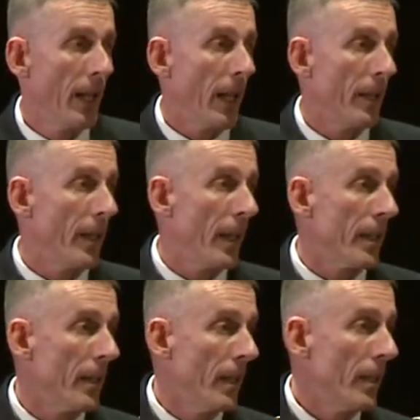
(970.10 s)
and
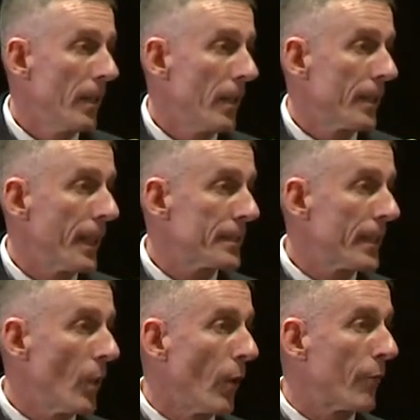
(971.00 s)
then get to
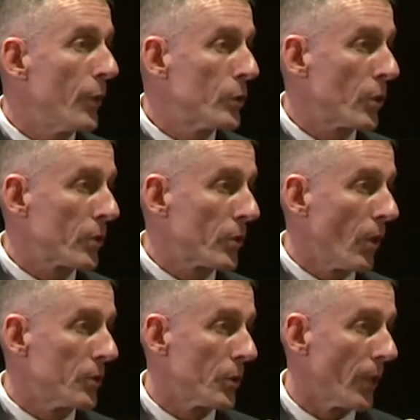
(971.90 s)
know a future
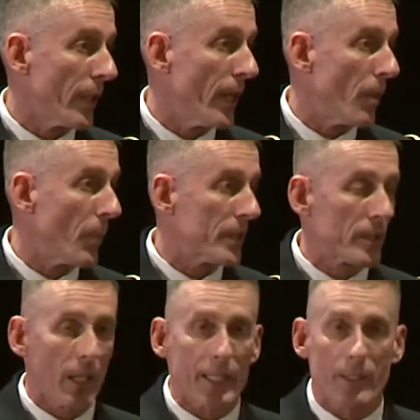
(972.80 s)
soldier and help us
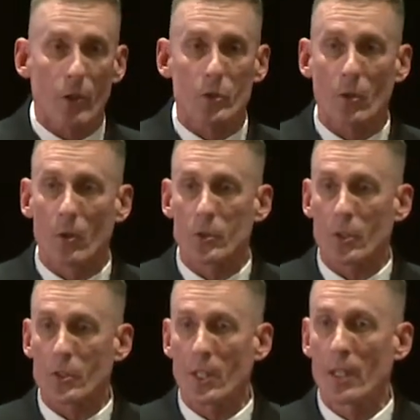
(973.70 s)
link those
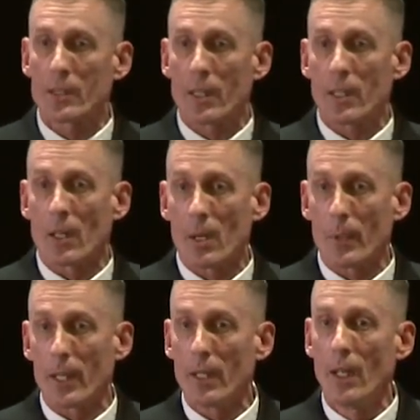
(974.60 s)
soldiers to the
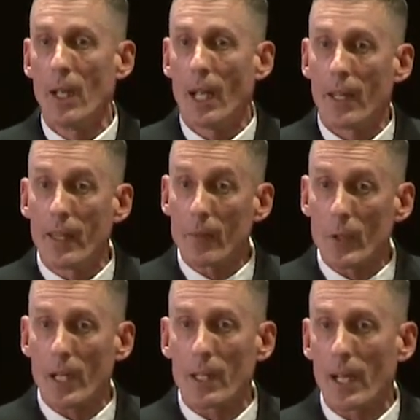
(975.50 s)
Army. And then what
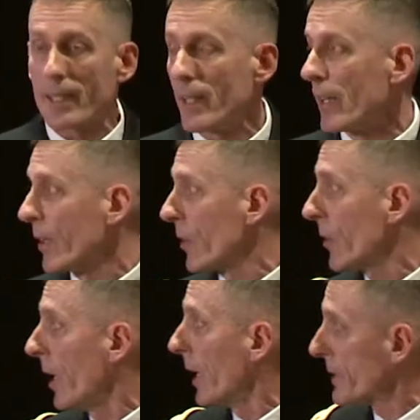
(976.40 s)
I'd like you to do
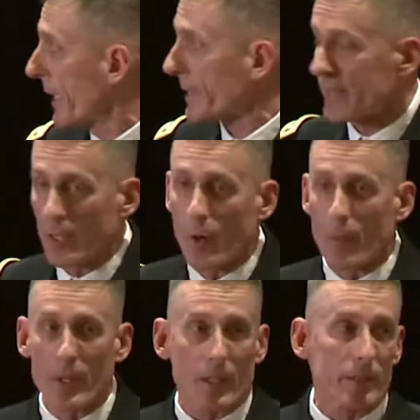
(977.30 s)
is get to know a
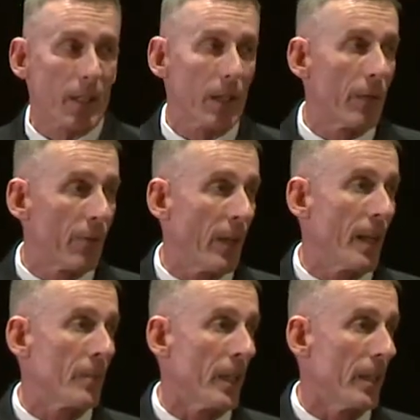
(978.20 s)
military
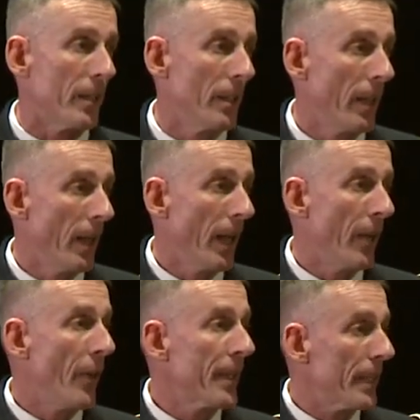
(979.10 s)
family and
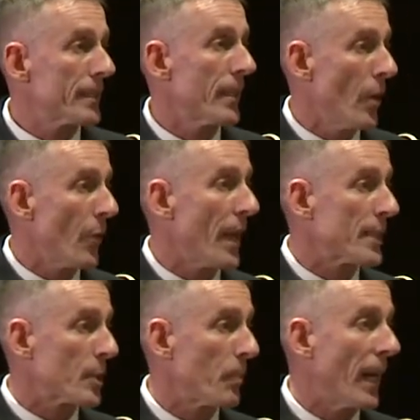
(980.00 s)
then get to know that
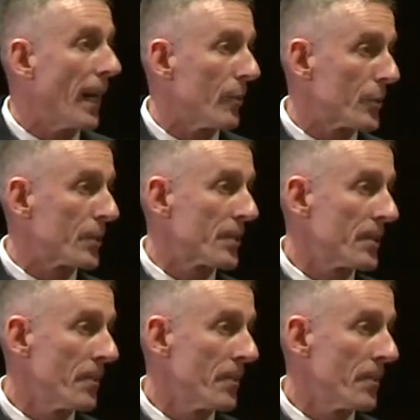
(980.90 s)
spouse